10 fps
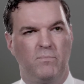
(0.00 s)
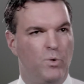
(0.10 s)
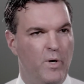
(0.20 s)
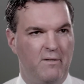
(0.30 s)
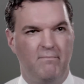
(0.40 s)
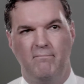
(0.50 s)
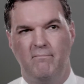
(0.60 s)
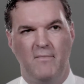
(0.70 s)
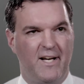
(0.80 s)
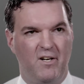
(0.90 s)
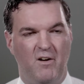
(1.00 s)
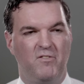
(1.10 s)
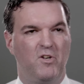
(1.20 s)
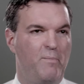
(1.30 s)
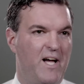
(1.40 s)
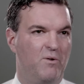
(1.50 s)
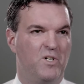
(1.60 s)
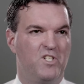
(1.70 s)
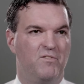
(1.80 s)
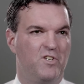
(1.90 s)
quit, knock it off, go back and
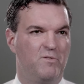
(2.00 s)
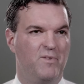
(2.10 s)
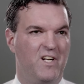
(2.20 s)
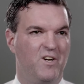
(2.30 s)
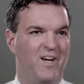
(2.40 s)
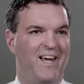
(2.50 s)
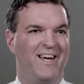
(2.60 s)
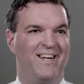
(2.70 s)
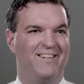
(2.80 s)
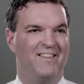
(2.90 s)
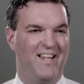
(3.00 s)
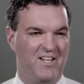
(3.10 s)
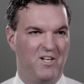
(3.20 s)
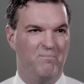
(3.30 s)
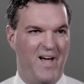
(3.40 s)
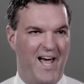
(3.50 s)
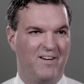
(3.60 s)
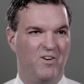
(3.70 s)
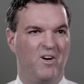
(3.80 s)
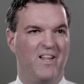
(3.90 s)
watch the first video and then come
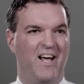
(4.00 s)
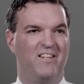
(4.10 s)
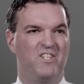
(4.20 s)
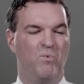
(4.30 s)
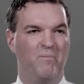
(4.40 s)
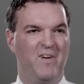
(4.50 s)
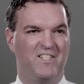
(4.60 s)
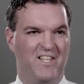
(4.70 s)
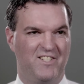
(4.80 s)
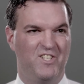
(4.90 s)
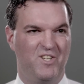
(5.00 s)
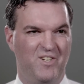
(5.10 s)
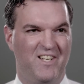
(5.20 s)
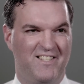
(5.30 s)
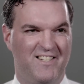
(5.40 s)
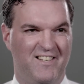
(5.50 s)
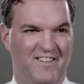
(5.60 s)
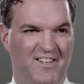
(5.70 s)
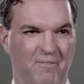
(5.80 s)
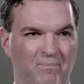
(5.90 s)
back, or a lot of this won't make sense to you
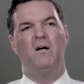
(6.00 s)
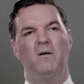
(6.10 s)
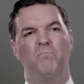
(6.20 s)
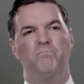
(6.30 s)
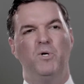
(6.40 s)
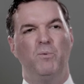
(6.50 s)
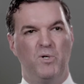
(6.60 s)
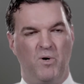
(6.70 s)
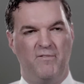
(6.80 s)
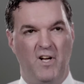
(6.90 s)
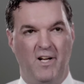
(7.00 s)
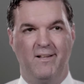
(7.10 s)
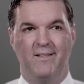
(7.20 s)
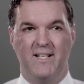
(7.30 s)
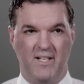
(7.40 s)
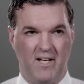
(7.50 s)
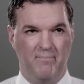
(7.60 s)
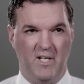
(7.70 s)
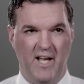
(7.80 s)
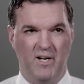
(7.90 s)
necessarily. Buprenorphine. That's a
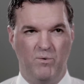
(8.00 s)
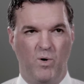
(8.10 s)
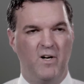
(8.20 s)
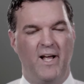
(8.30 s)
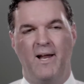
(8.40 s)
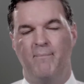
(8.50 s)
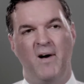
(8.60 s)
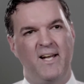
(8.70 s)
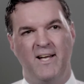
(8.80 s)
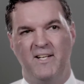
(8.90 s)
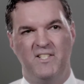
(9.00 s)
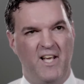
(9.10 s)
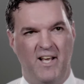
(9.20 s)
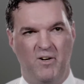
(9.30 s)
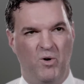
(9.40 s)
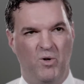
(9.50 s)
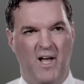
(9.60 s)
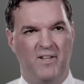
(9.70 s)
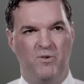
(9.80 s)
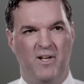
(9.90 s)
complicated word, and I might not say it a whole
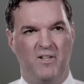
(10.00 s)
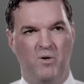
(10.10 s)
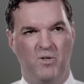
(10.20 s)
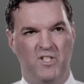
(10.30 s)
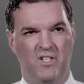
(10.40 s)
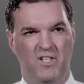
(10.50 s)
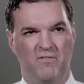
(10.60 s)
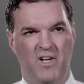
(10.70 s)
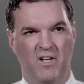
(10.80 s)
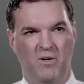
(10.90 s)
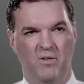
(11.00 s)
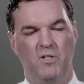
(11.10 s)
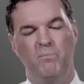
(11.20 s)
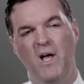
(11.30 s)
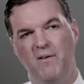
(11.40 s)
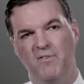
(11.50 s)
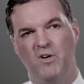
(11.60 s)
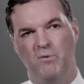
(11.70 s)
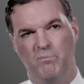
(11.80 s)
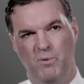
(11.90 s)
lot throughout the course of this video. You may have
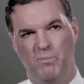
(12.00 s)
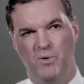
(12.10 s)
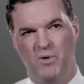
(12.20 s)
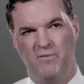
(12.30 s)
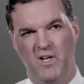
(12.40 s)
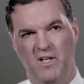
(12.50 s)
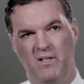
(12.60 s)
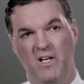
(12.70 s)
heard of buprenorphine.